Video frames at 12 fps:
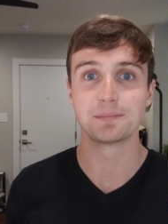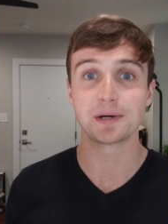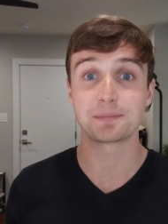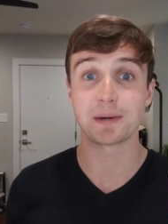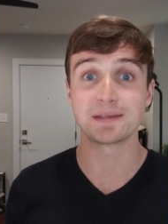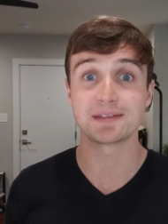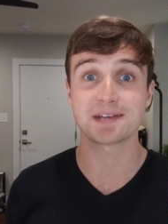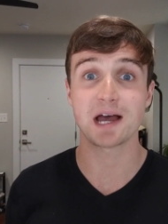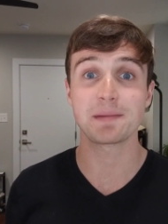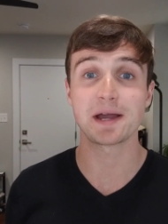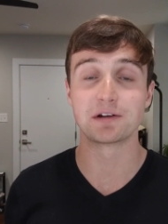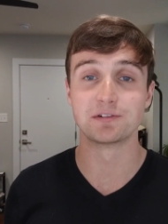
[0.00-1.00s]
But by the
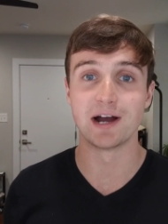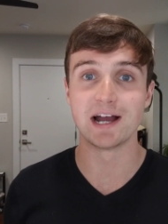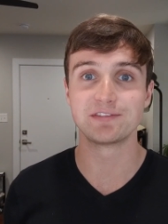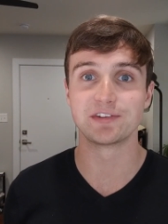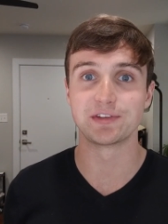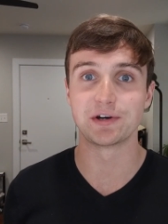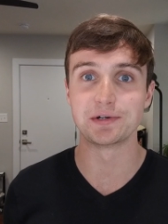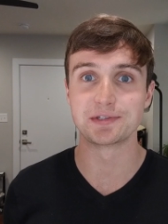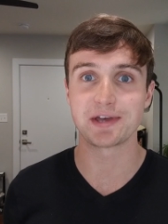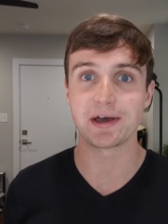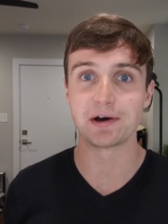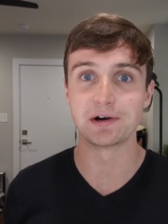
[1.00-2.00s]
time I arrived at the
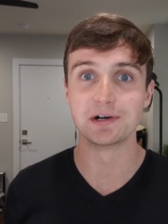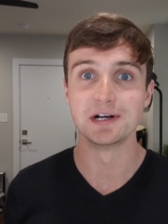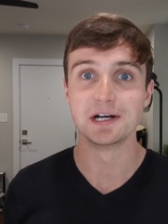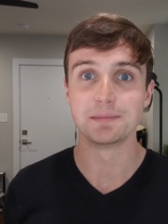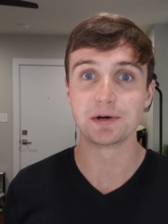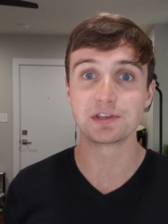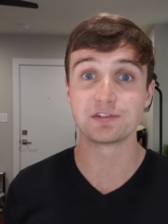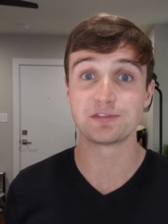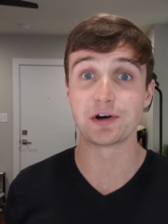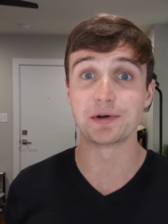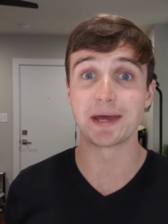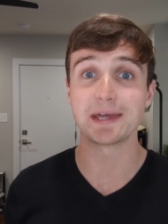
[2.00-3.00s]
hotel, both the
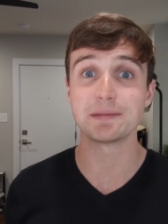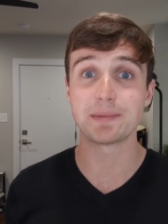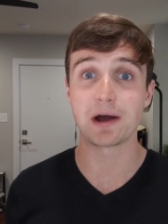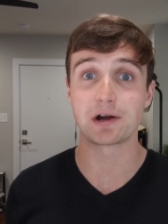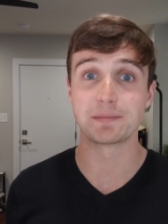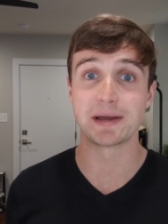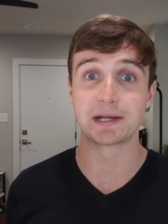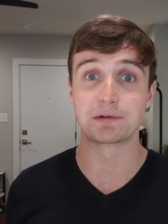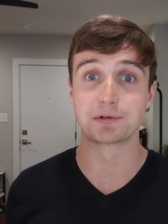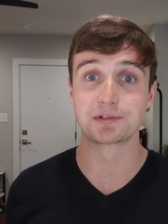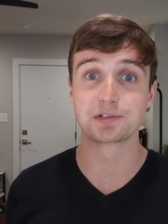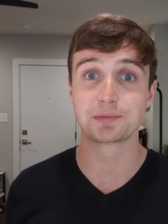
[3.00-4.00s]
phone and the power bank
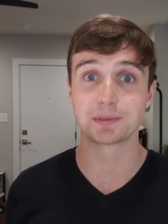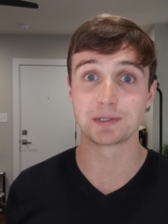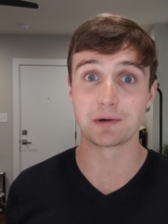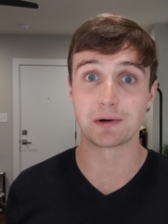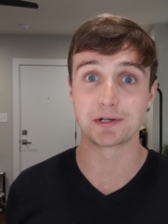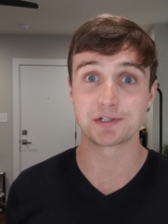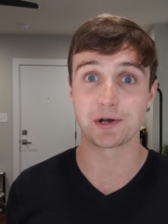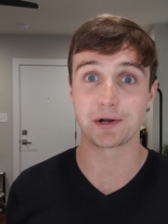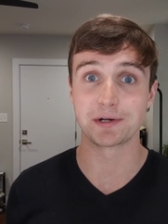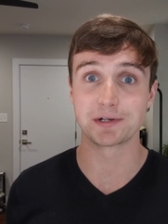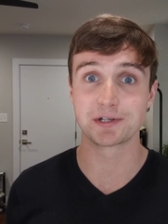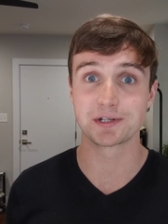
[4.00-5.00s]
were super low on
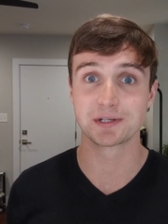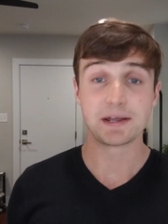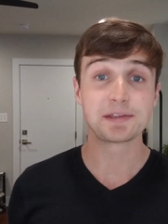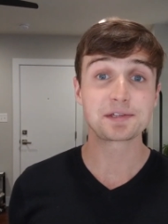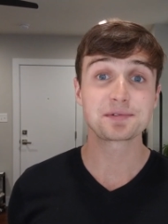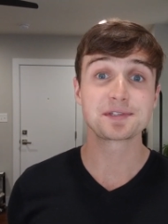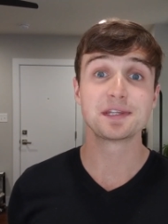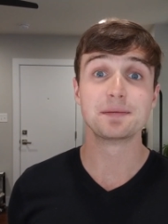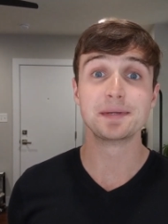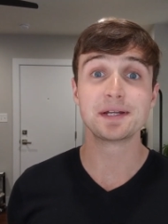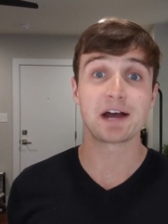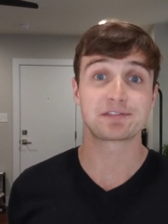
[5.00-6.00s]
charge. Now this was in the
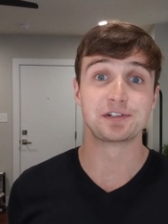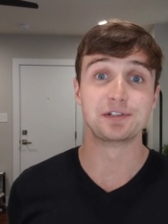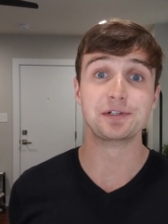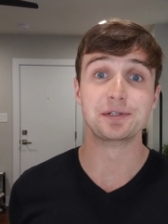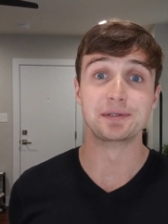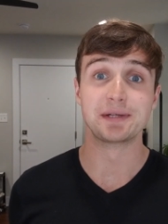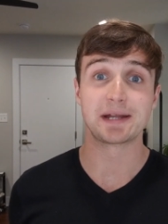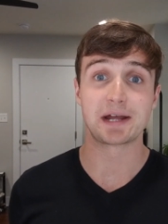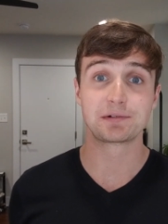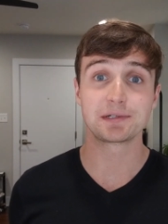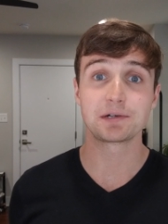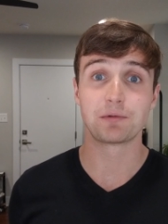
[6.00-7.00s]
mid-afternoon, and I
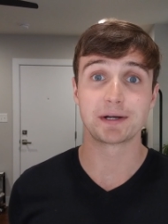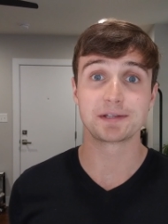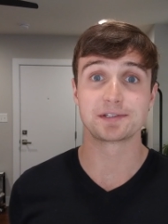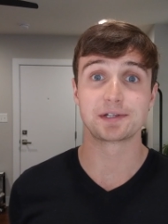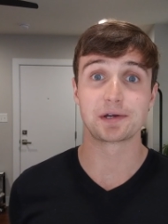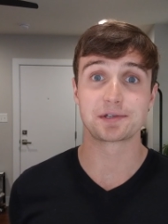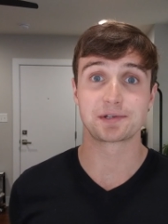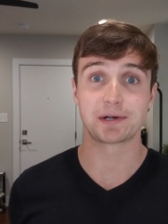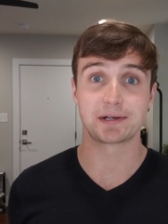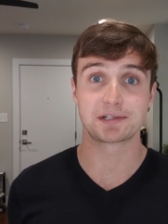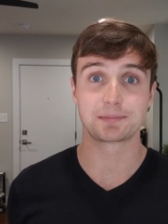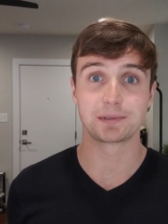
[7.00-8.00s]
really wanted to go
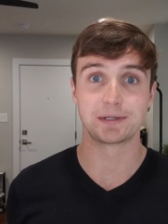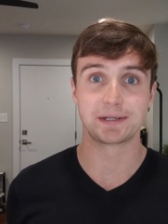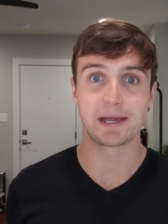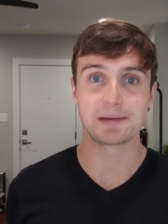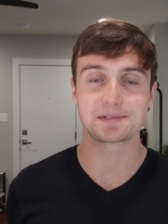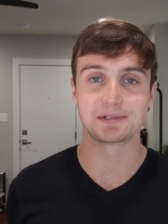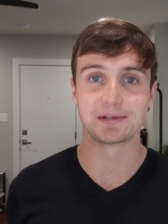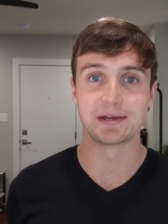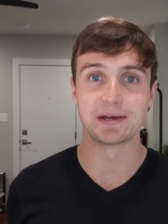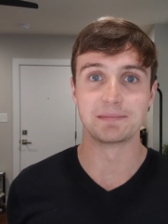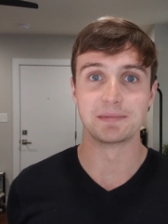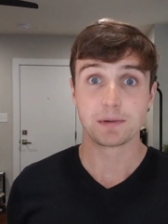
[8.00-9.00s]
start exploring
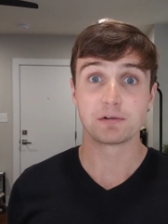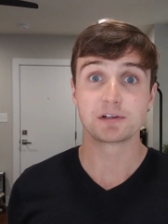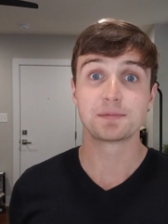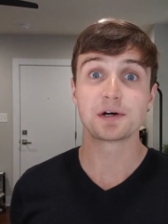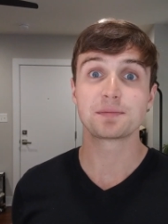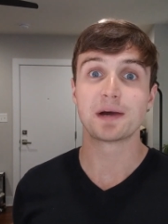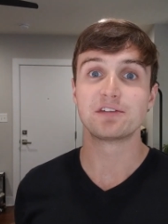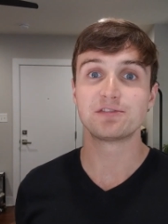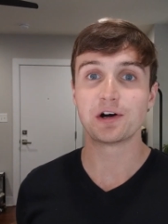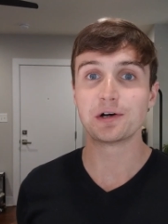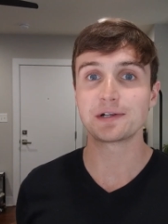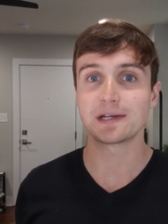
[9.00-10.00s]
Amsterdam, but with both my
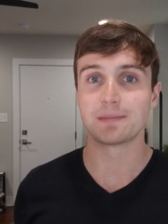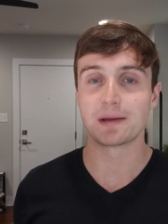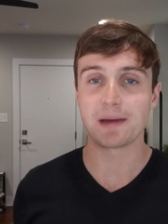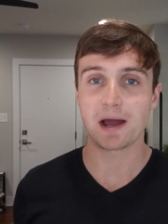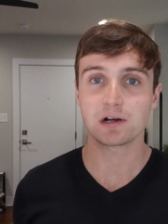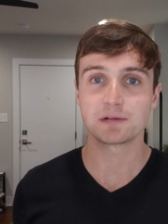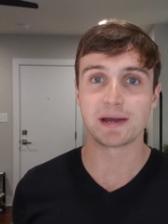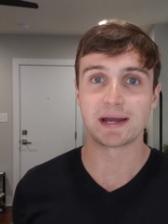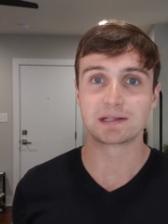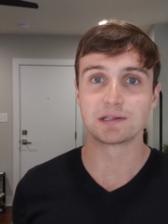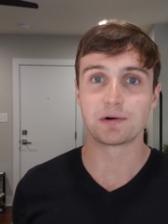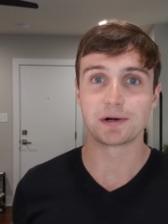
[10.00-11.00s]
phone and my power
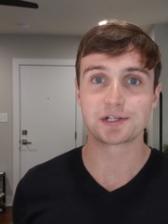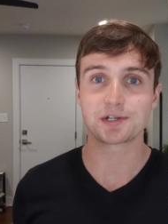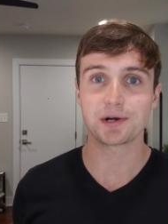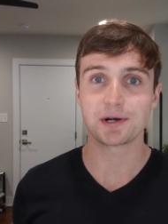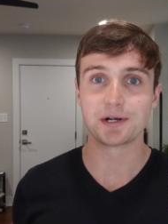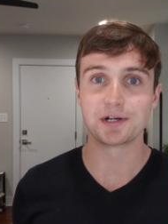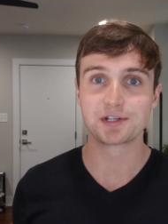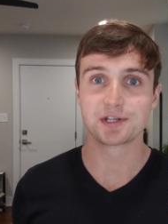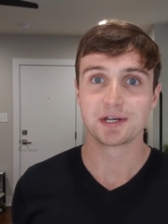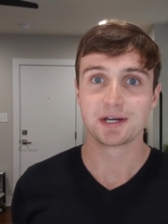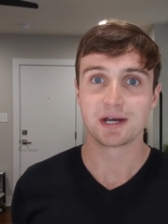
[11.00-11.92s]
bank low on charge,